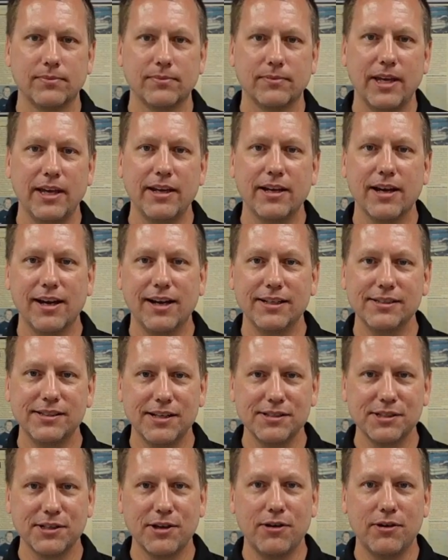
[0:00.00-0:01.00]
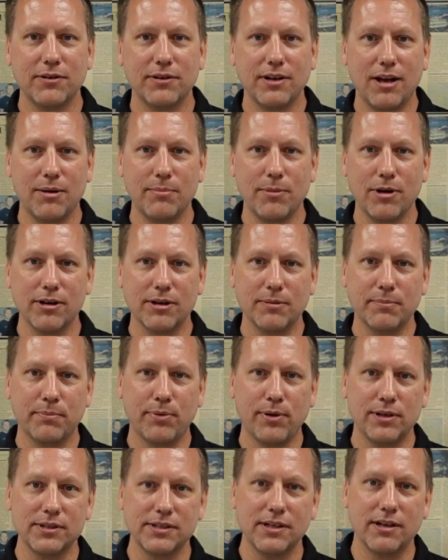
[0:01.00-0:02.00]
Hey guys, how's it going? I'm Mark,
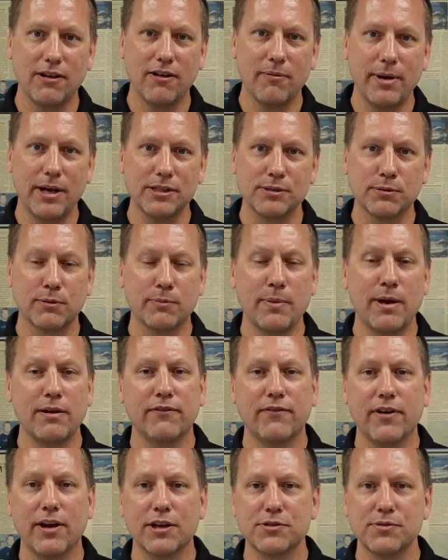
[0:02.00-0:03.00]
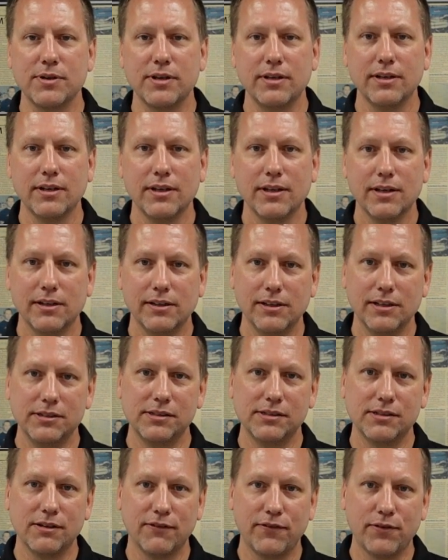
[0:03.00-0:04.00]
president of Mazworx Manufacturing. This
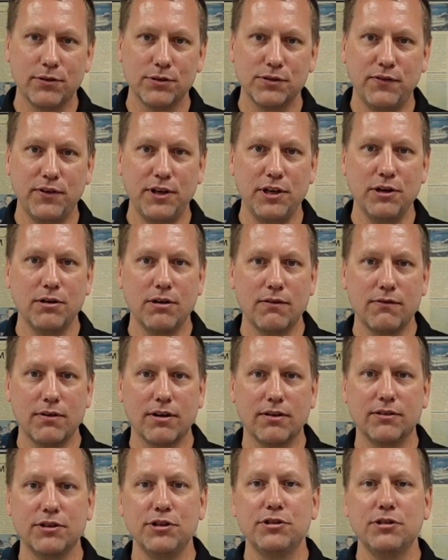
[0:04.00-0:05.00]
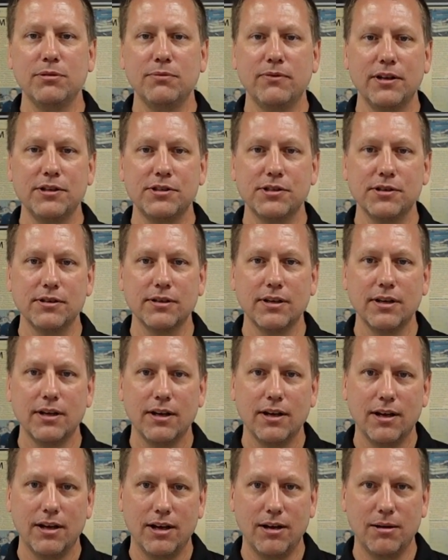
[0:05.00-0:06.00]
is the first video of our YouTube venture.
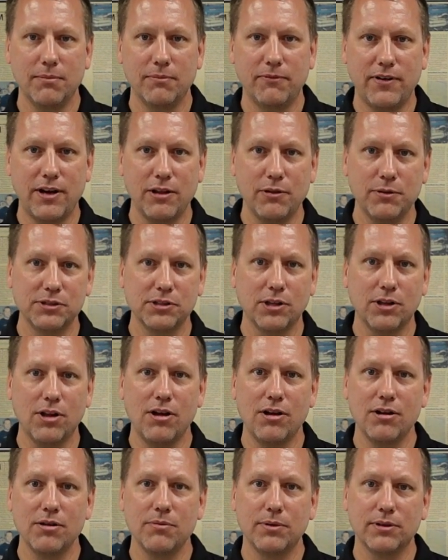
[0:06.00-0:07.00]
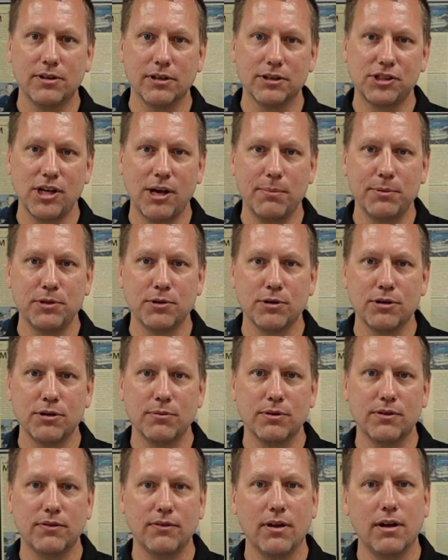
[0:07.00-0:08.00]
Um, follow us along with a shop tour
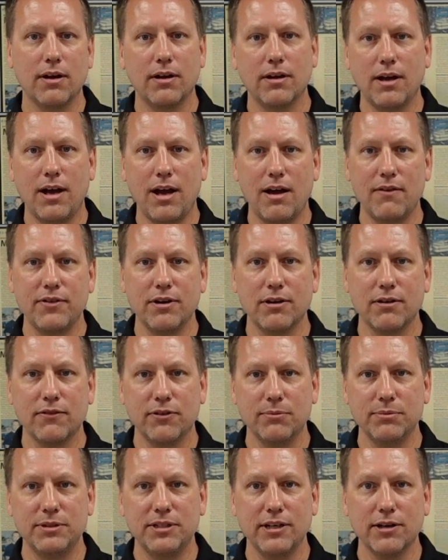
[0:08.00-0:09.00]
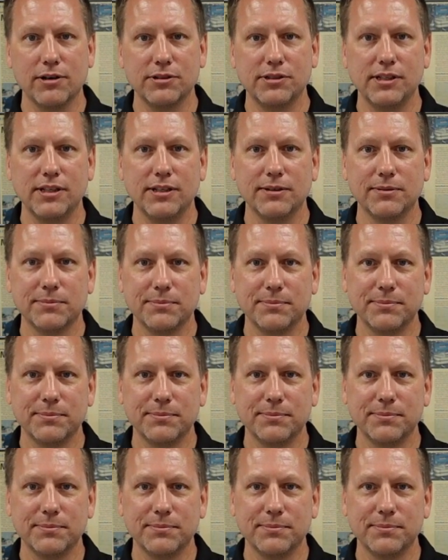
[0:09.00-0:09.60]
with uh, Javier from TRC.